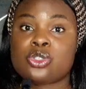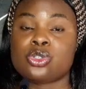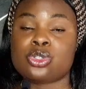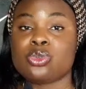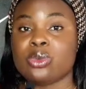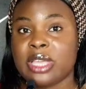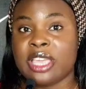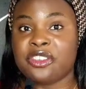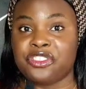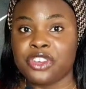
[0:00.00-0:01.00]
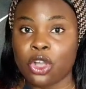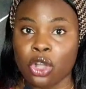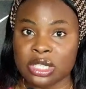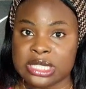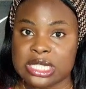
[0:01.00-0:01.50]
to do a free
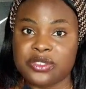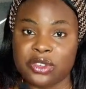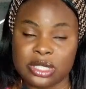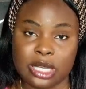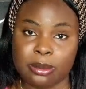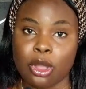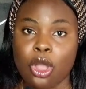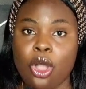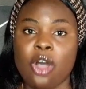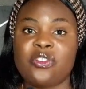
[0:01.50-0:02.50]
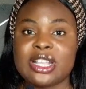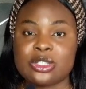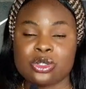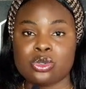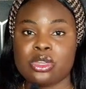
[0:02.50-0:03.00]
audit for them.
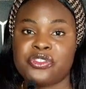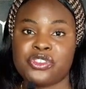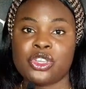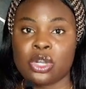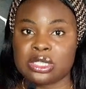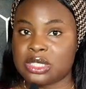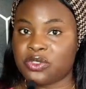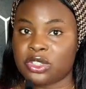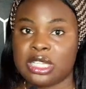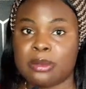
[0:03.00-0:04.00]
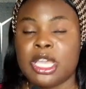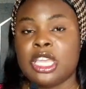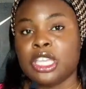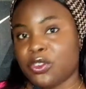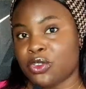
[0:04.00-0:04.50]

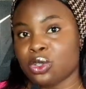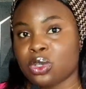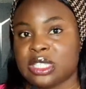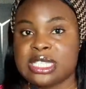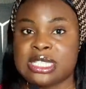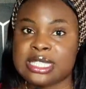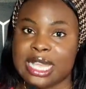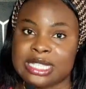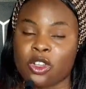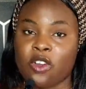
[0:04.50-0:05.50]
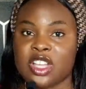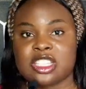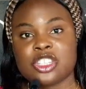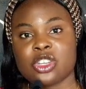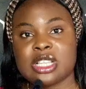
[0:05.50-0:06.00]
If you notice that the
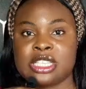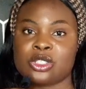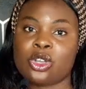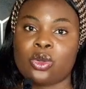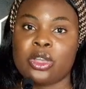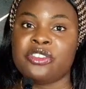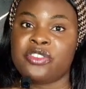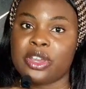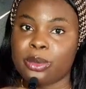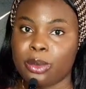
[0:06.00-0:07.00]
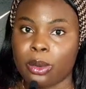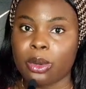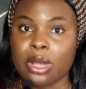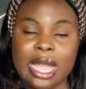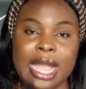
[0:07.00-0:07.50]
conversation is not going very
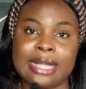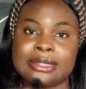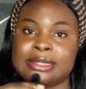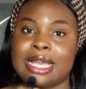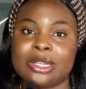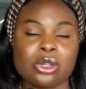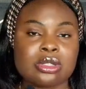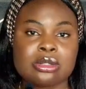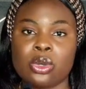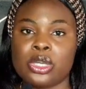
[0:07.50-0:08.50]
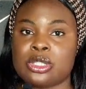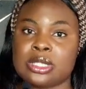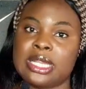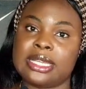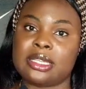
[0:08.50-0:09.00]
well and they are not going
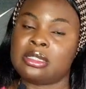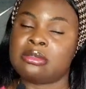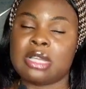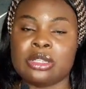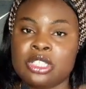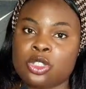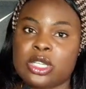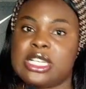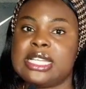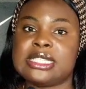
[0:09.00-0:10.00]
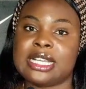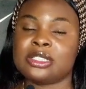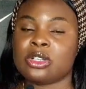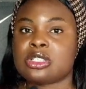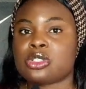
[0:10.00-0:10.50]
to, like, it's looking like they
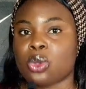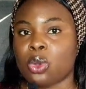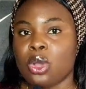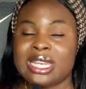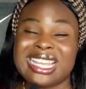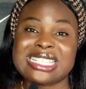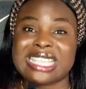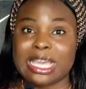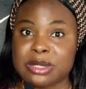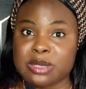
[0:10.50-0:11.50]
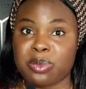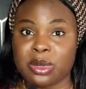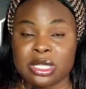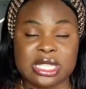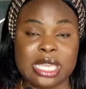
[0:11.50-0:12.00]
are
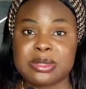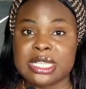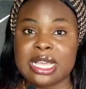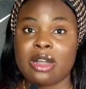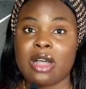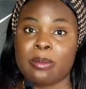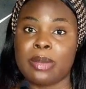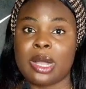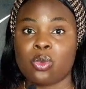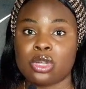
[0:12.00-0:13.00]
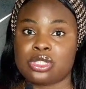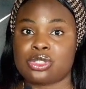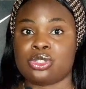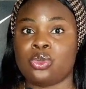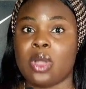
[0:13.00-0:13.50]
skeptical about
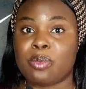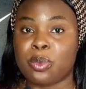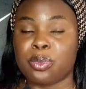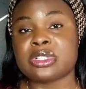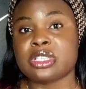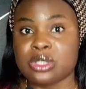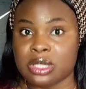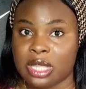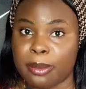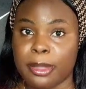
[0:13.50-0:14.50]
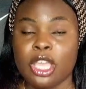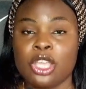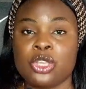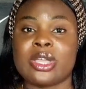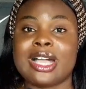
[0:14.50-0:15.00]
what you are proposing to them,
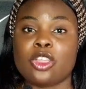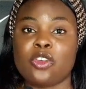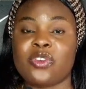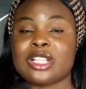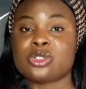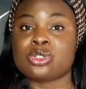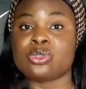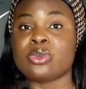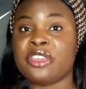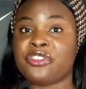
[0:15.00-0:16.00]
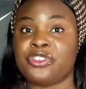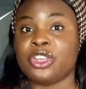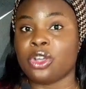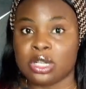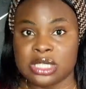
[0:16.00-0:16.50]
you can offer to do a
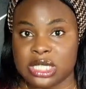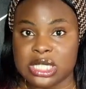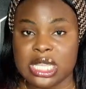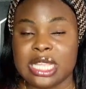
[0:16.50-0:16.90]
free audit.